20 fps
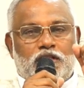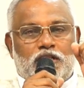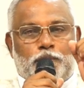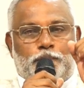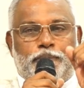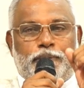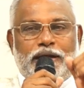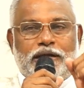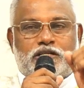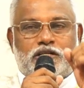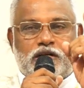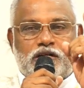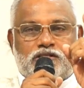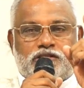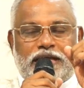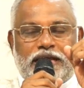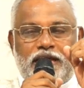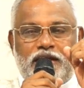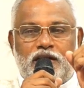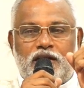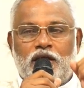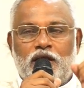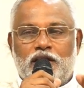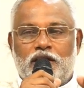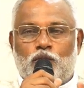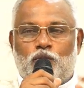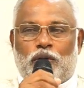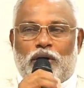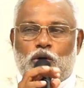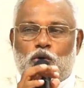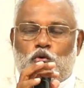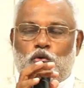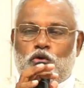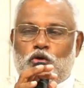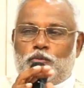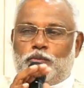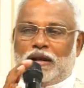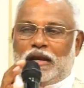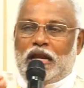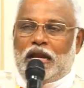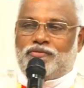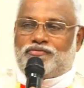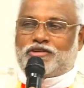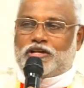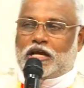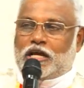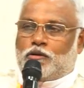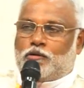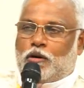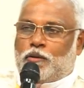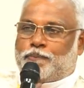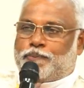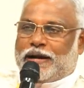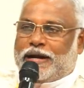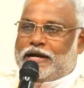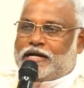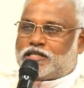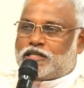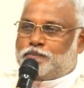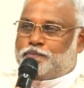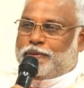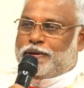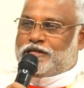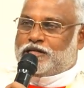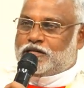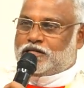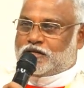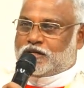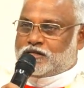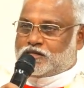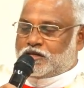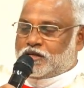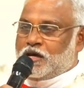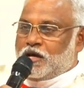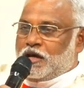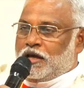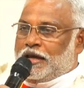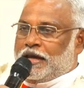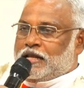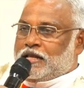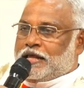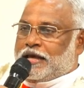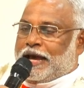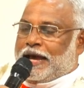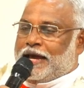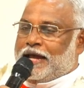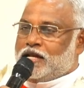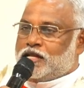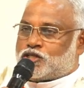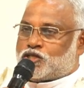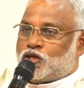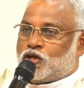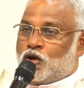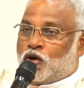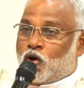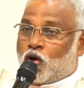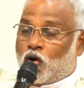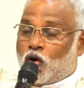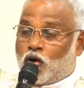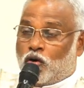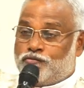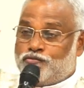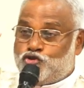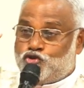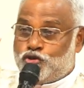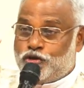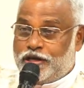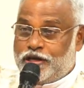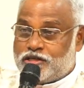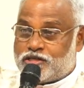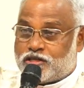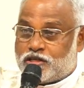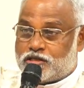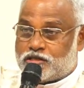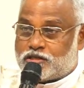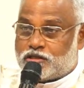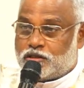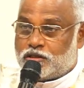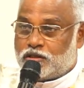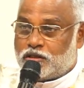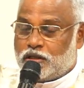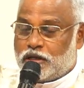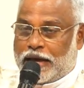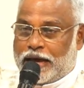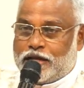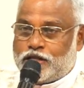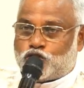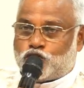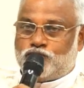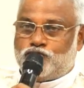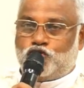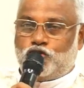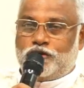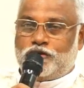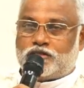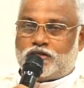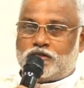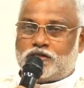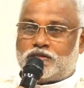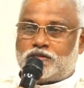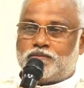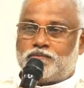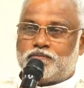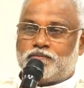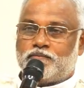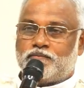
The patron saint, the one who will be lifting our prayers and petitions in the hands of Jesus. The hands of Jesus.